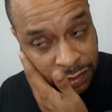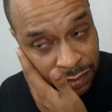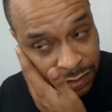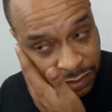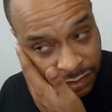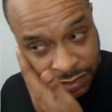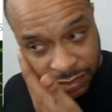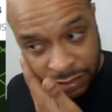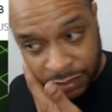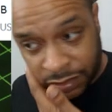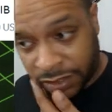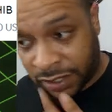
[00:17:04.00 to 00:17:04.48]

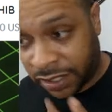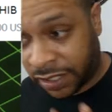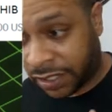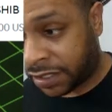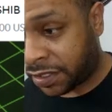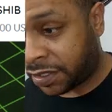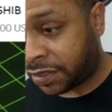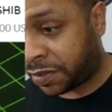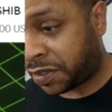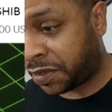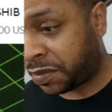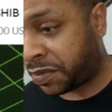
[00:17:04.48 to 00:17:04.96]
was okay.
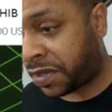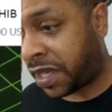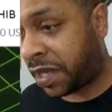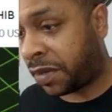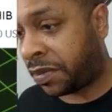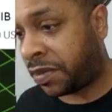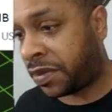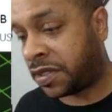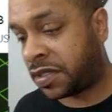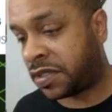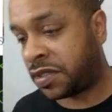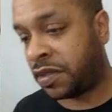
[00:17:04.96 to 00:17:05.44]
This is
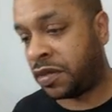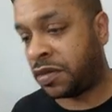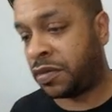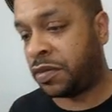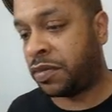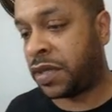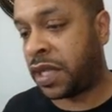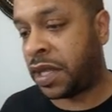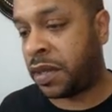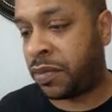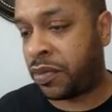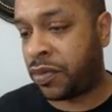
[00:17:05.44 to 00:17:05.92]
popping. So
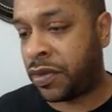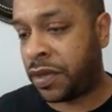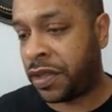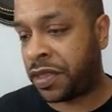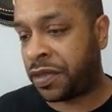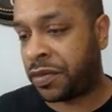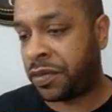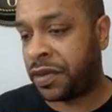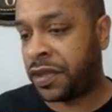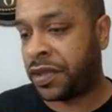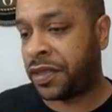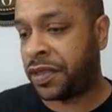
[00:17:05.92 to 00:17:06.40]
we got
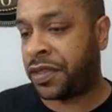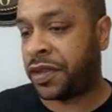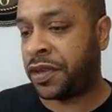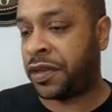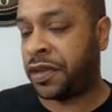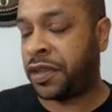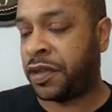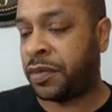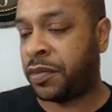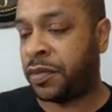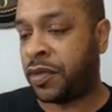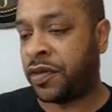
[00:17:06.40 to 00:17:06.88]
0.3
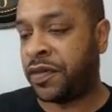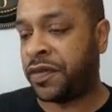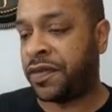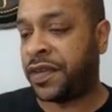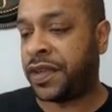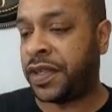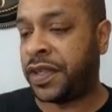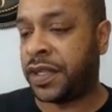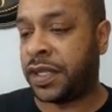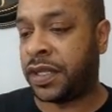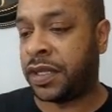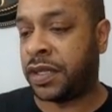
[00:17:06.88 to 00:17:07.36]
Ethereum over
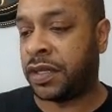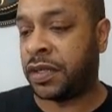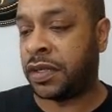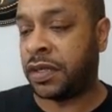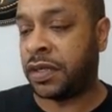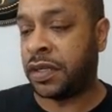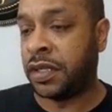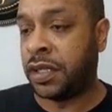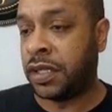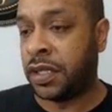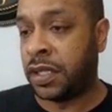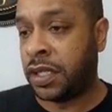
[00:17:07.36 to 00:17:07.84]
here
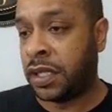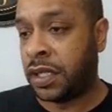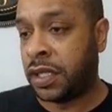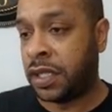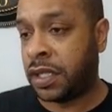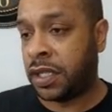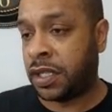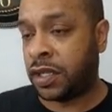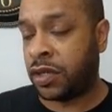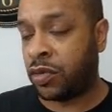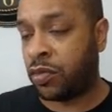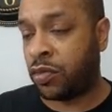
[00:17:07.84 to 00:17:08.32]

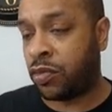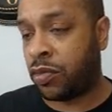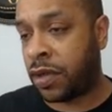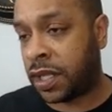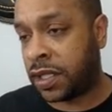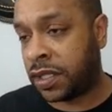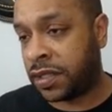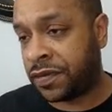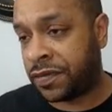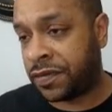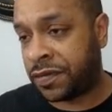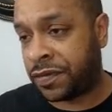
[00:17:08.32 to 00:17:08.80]
in the
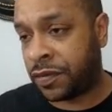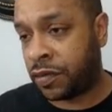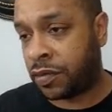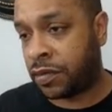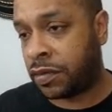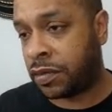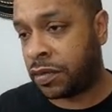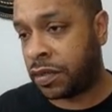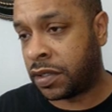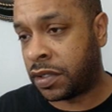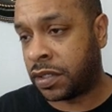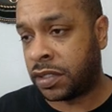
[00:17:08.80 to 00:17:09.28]
wallet
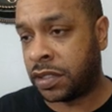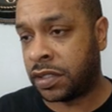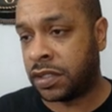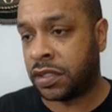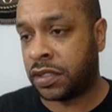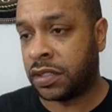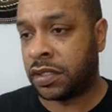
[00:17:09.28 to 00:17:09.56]
for